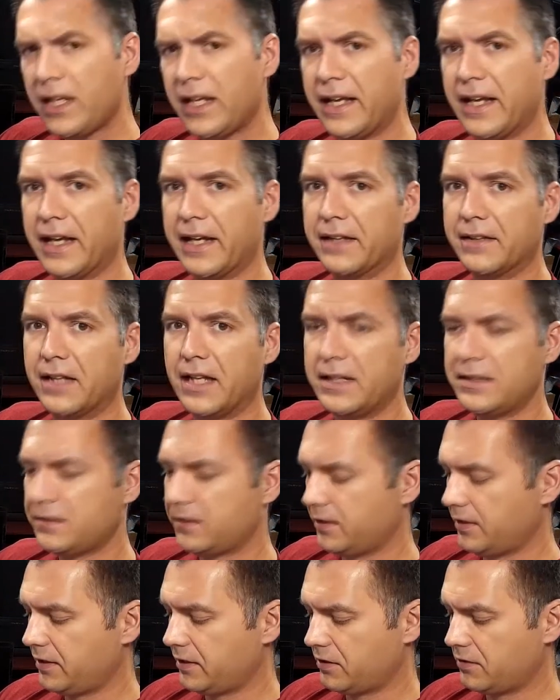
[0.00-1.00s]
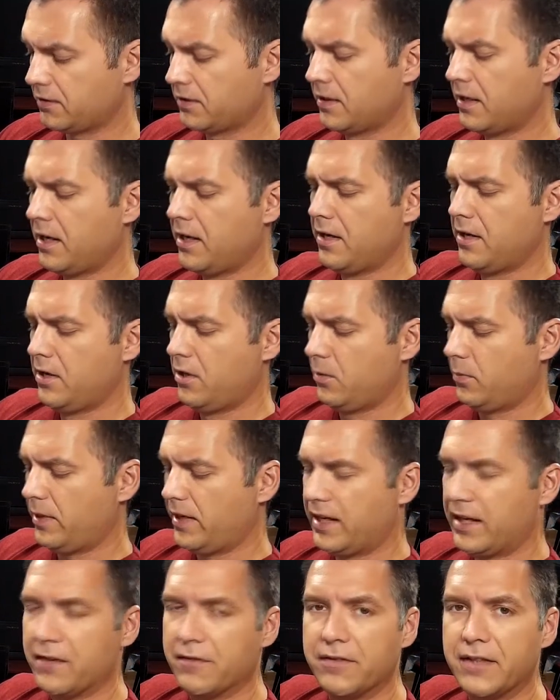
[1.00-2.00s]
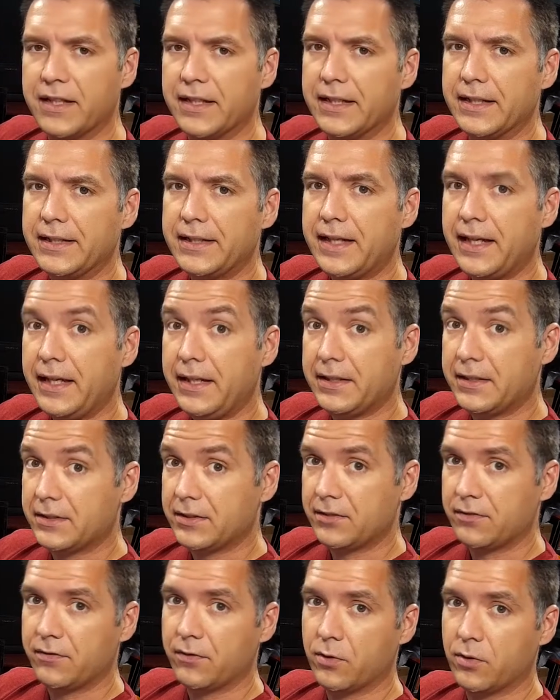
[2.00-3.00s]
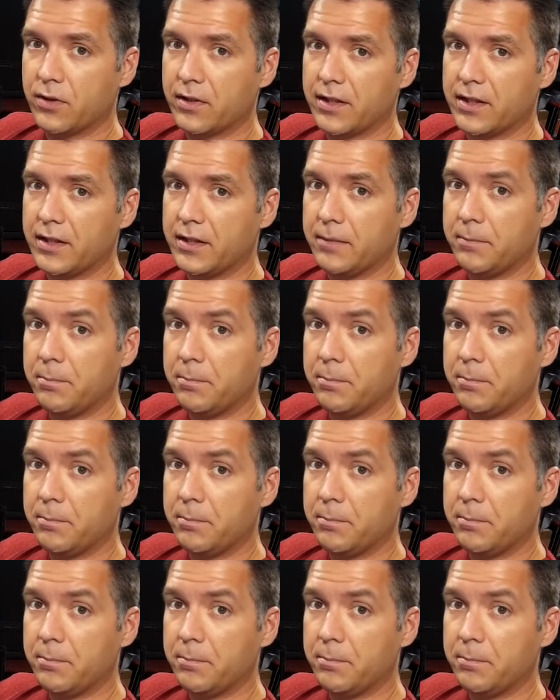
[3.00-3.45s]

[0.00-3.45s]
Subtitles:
And lastly here, we have the case for the